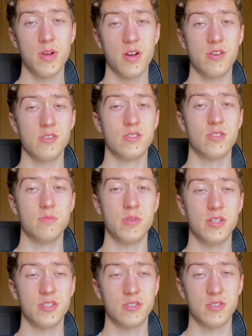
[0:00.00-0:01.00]
barriers to
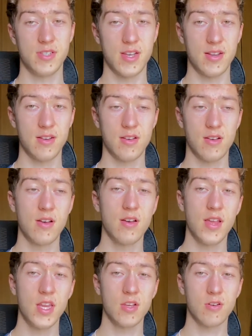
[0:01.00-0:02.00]
make sure that
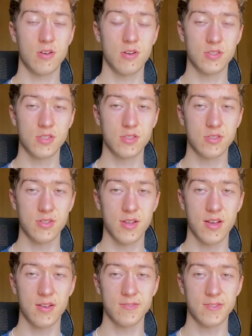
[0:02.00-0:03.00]
any cars couldn't
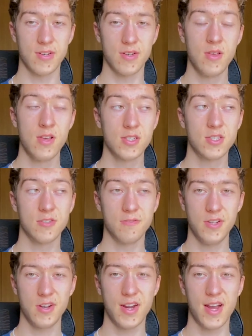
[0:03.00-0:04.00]
have
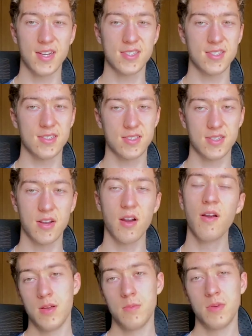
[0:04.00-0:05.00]
severe accidents
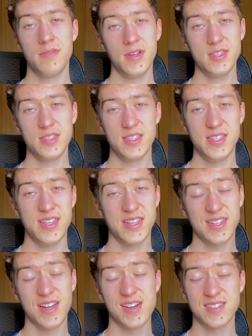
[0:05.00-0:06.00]
there. But eventually
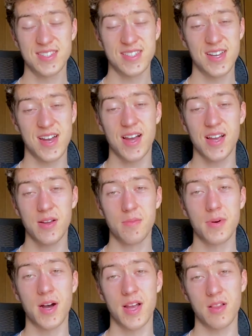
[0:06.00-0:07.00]
it got denied
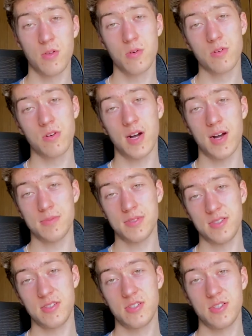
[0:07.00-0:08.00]
by local
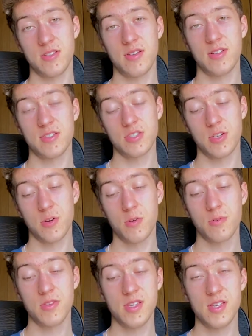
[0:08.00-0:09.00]
opposition,
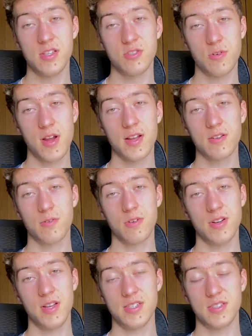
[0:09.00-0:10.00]
so the track
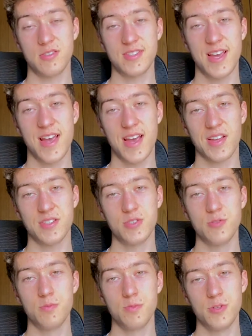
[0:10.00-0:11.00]
organizers had
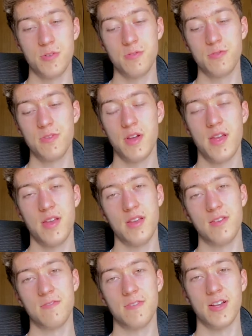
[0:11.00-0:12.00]
to move
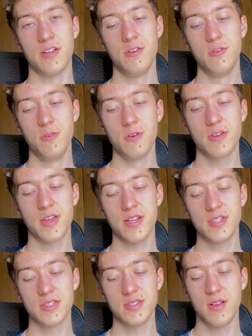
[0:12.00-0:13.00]
and find a new
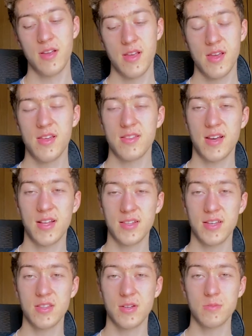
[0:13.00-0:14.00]
location. That
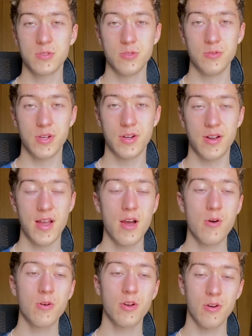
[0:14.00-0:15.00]
led them to their
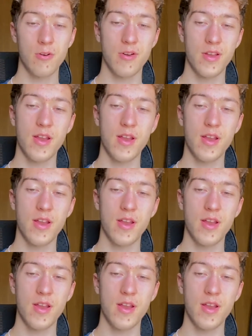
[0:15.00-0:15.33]
now current